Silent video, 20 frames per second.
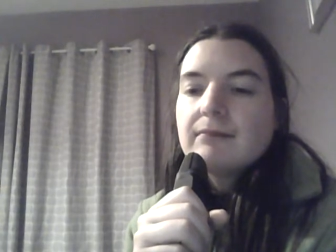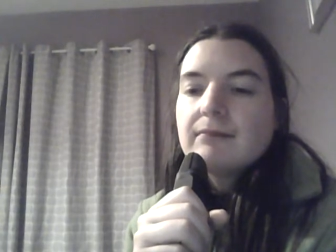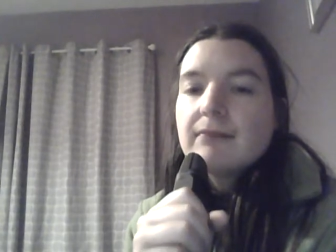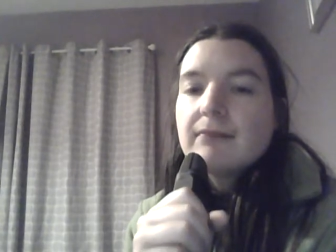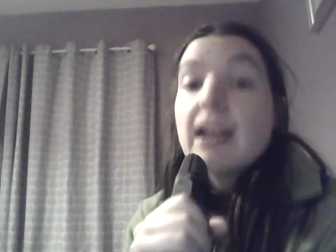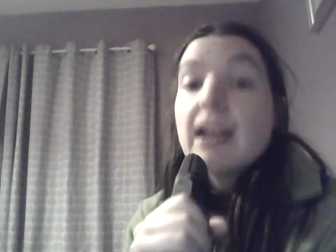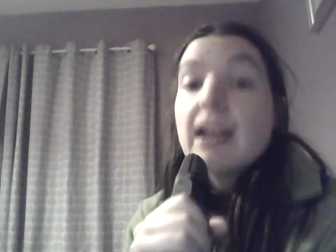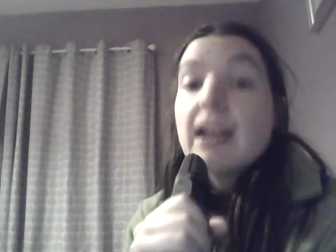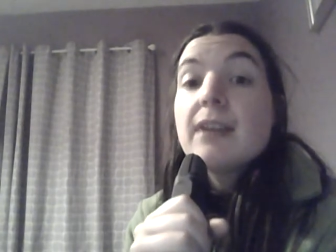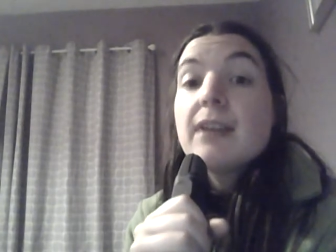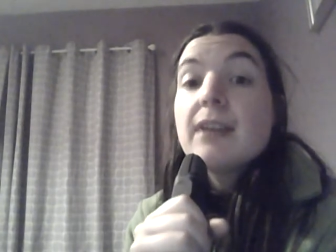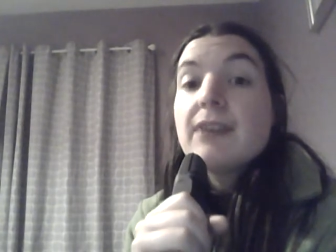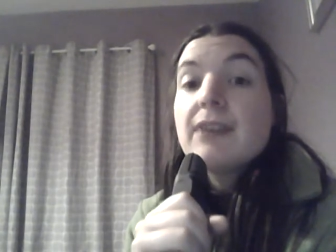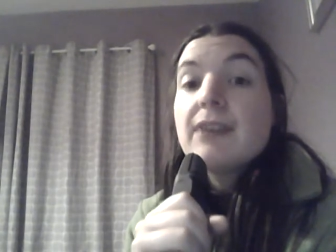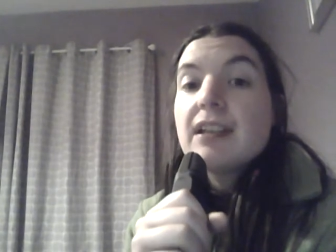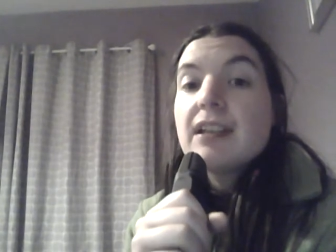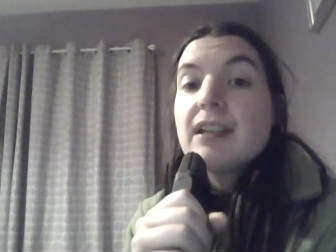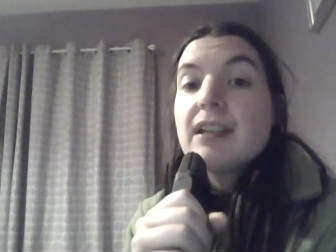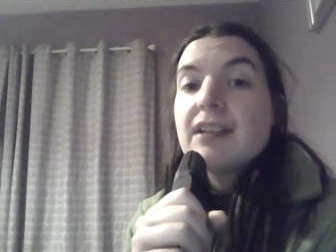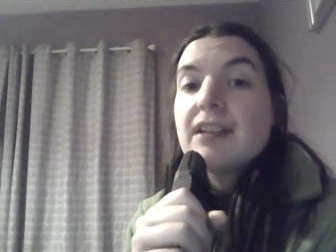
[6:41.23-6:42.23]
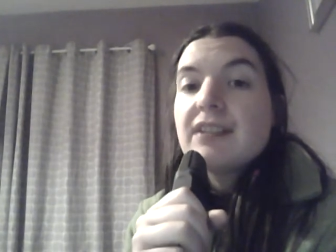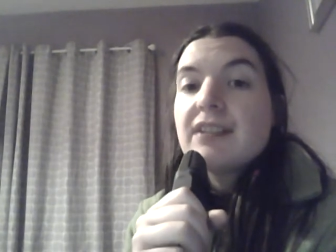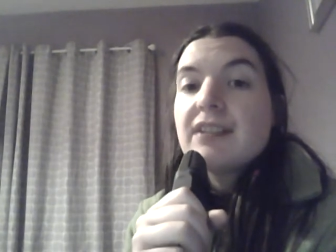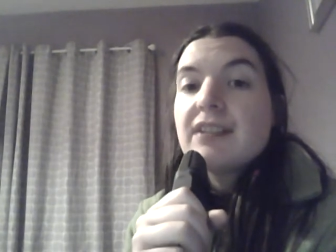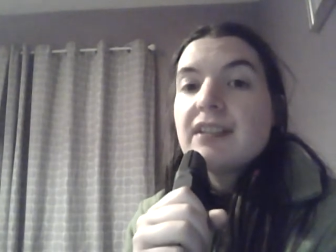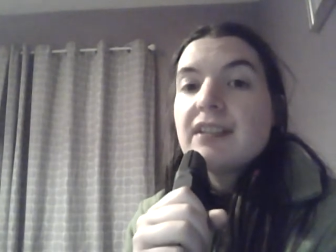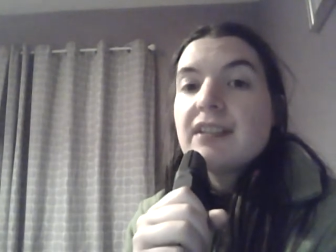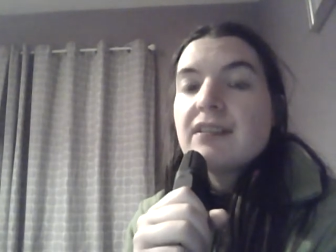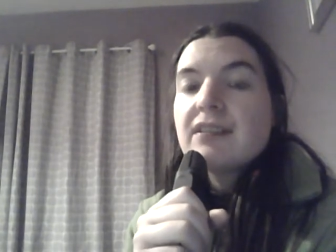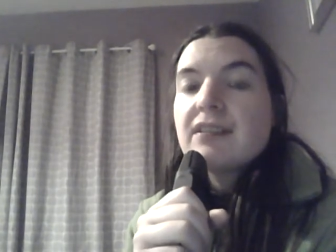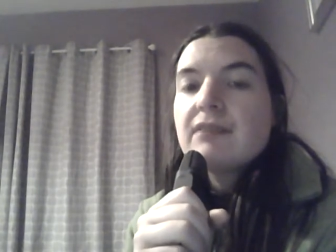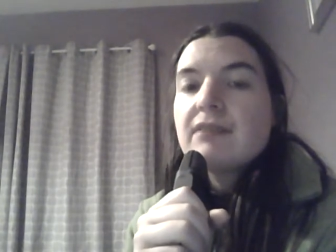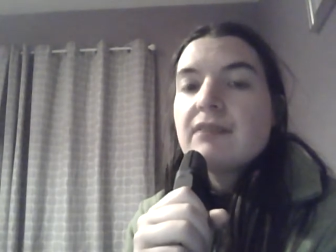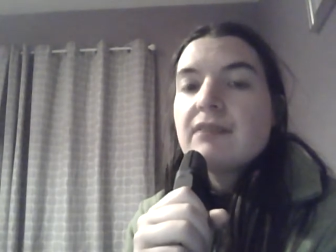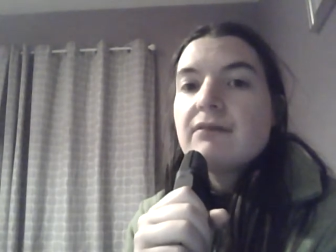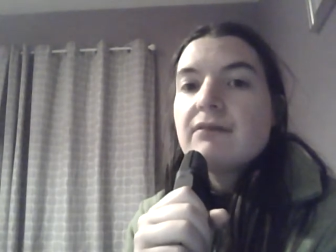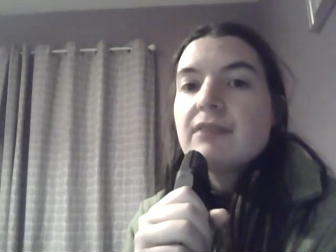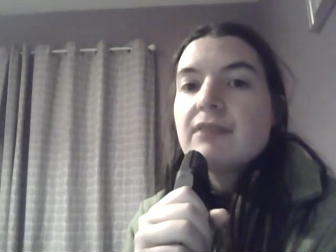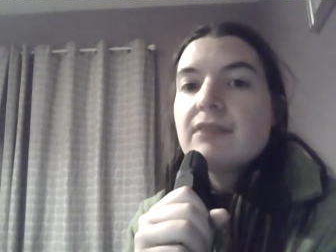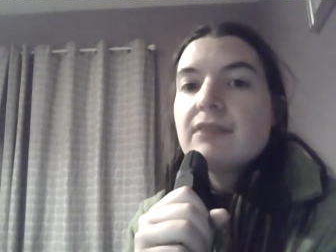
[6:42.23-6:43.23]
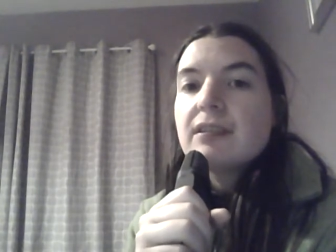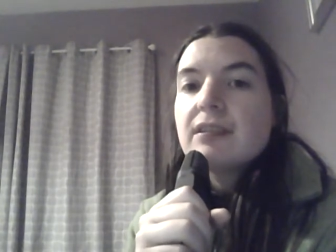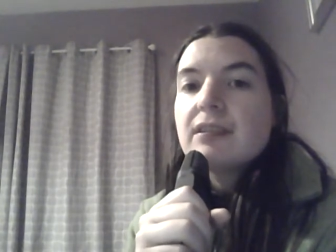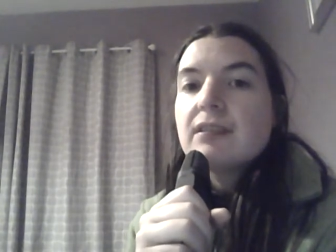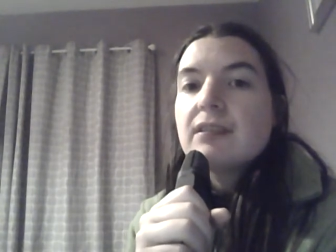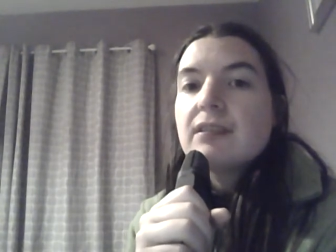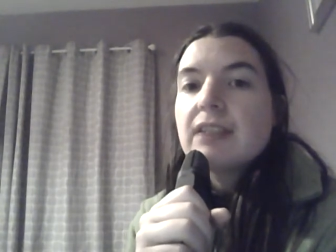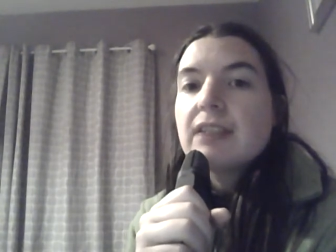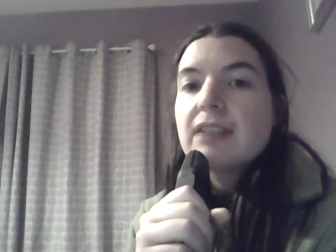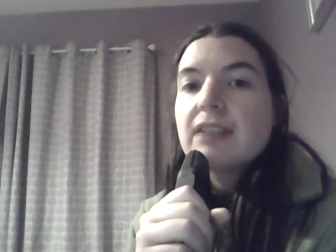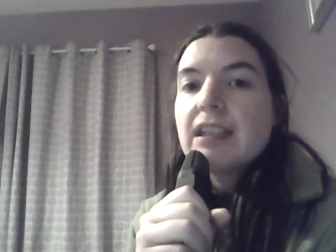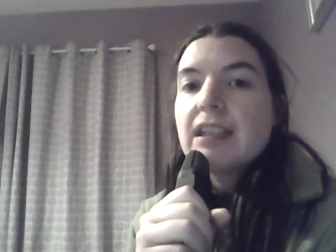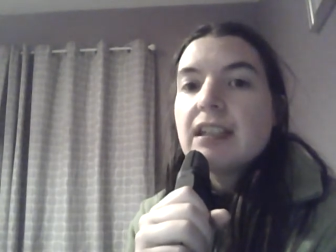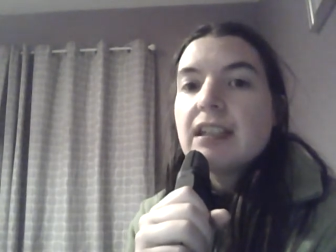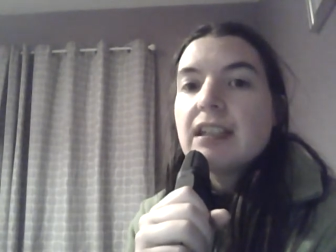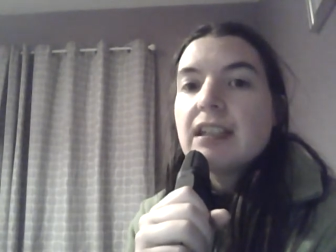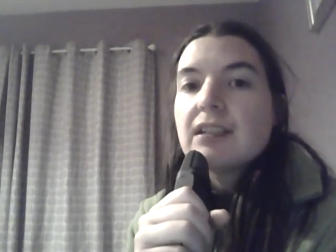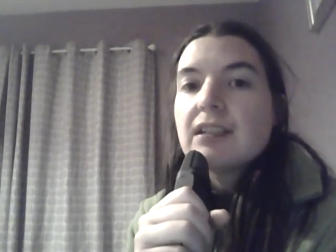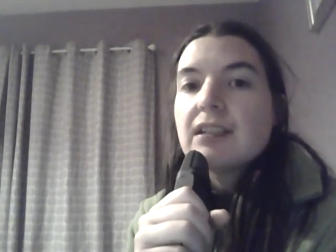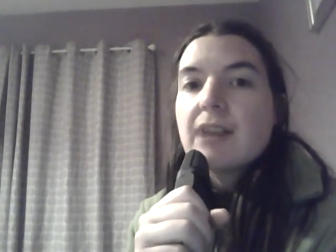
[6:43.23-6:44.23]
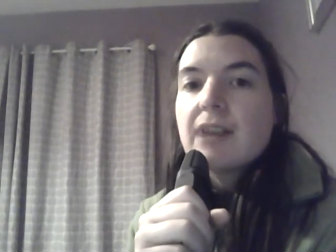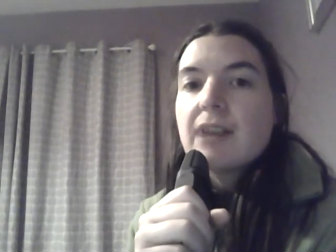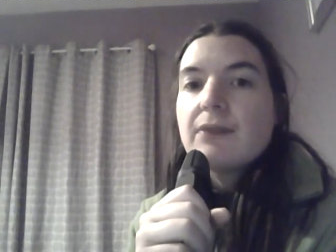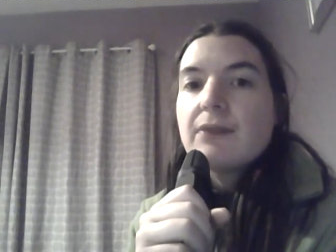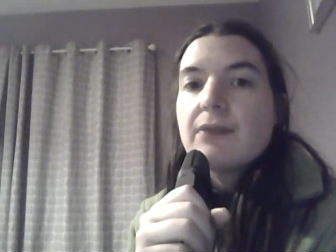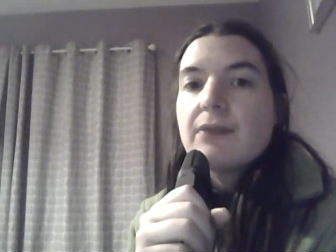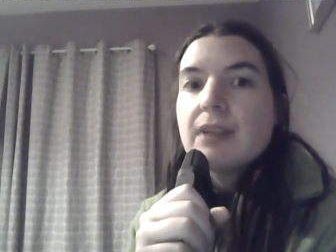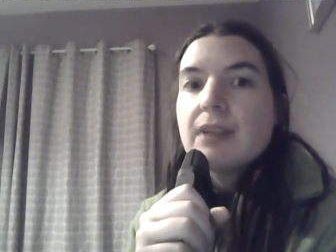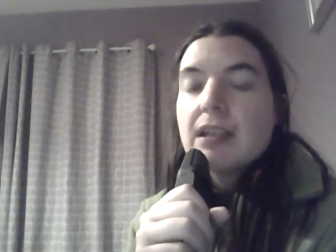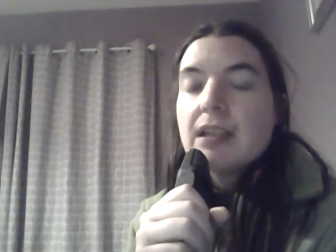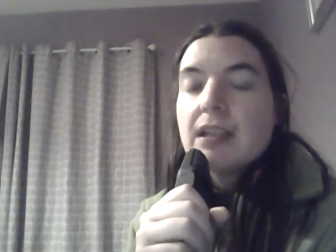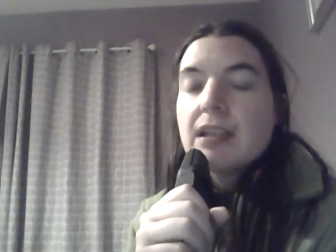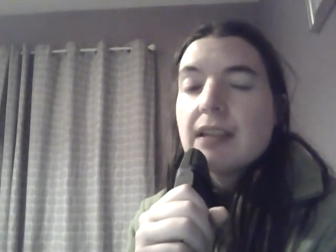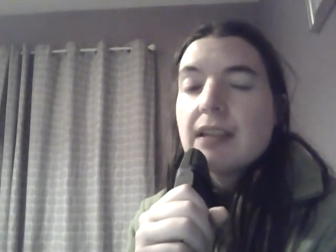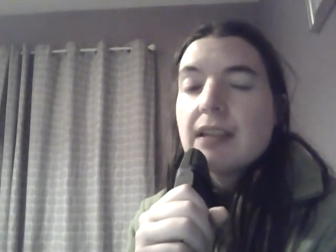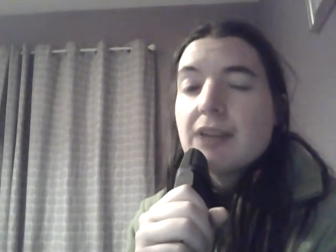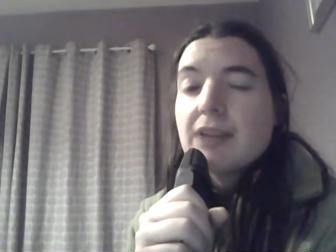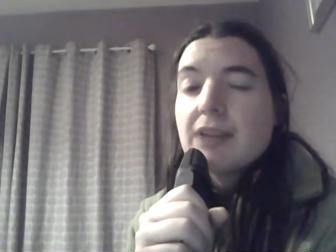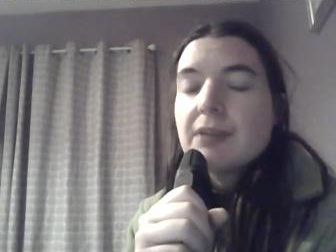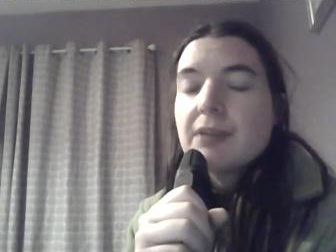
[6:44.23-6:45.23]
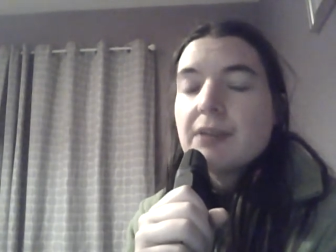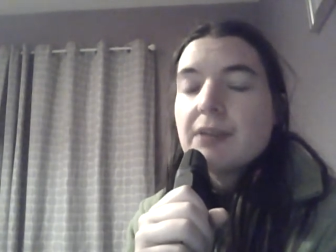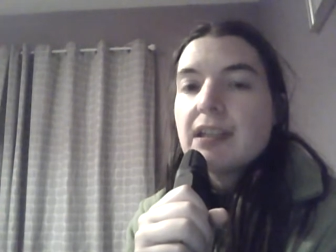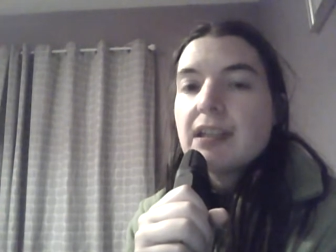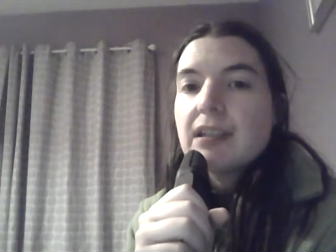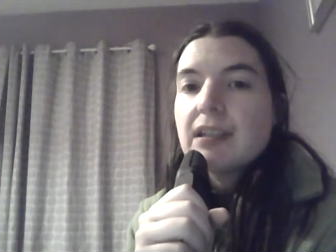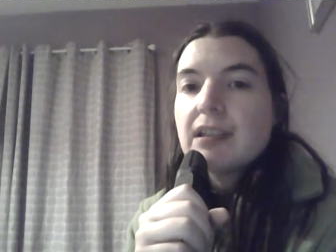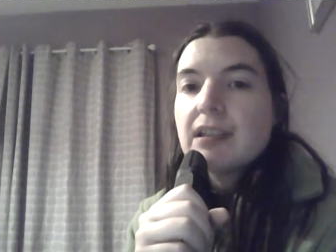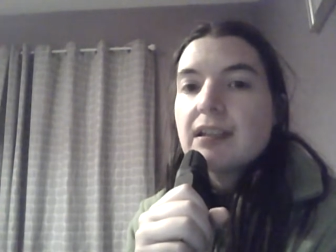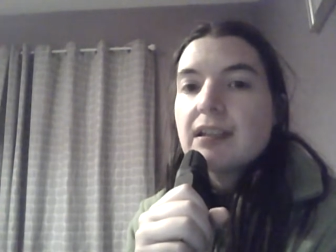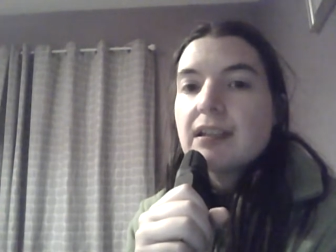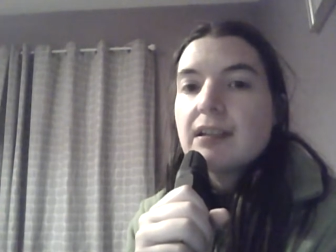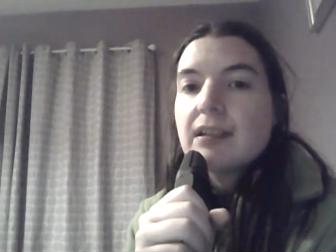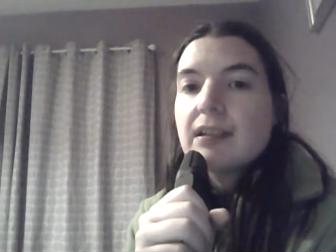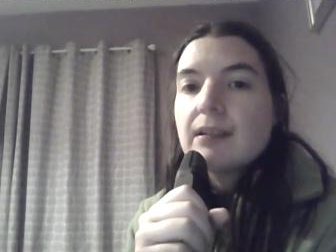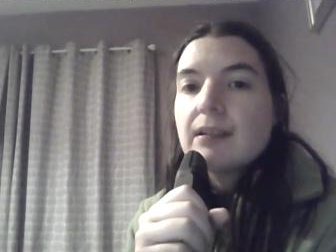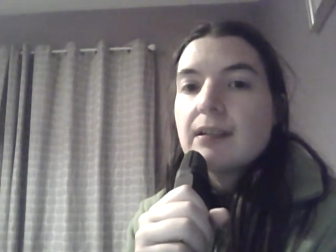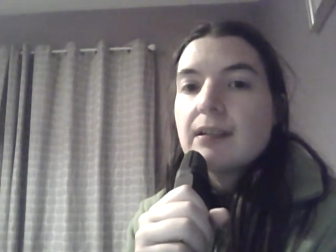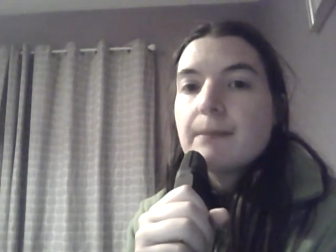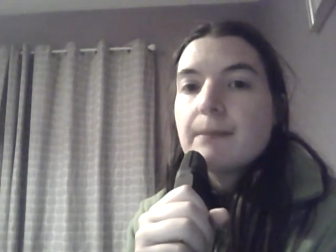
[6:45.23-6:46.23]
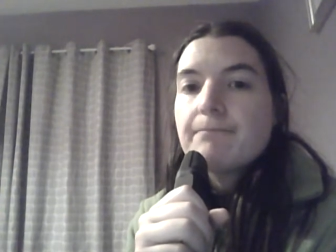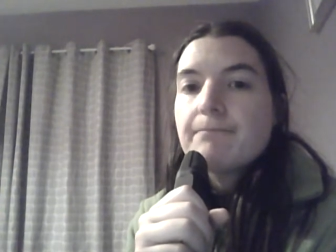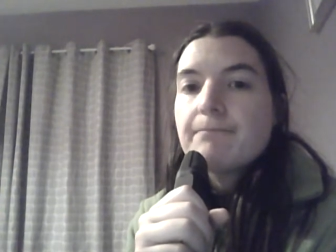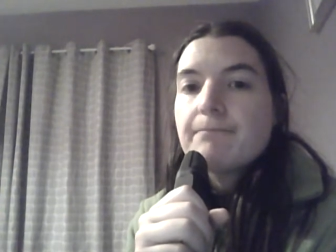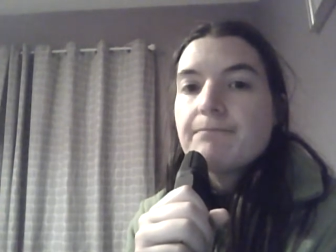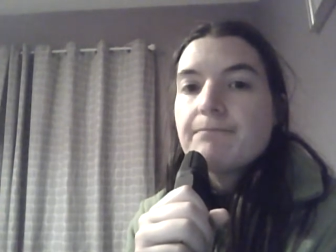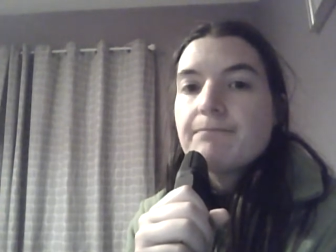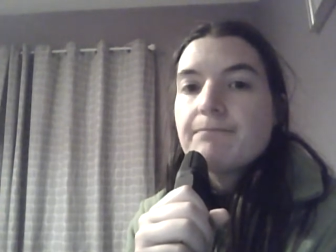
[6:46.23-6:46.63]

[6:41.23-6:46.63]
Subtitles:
I love the holistic stuff, the healing, natural healing. And